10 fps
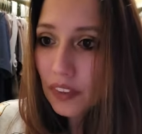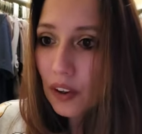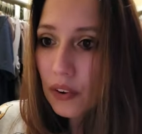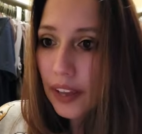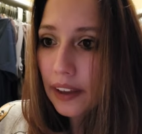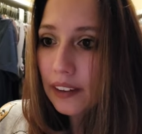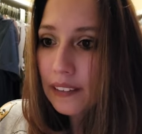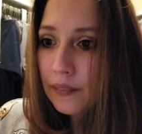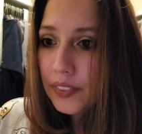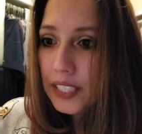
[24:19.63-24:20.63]
Okay,
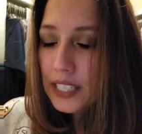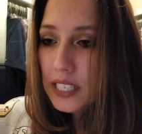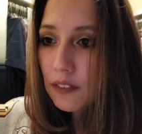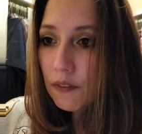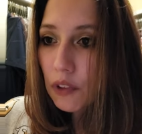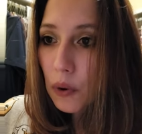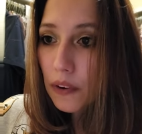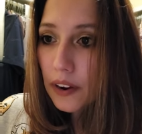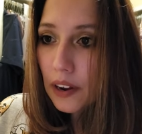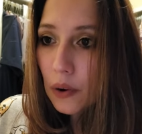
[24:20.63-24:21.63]
this is
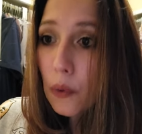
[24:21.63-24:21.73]
Flor uh,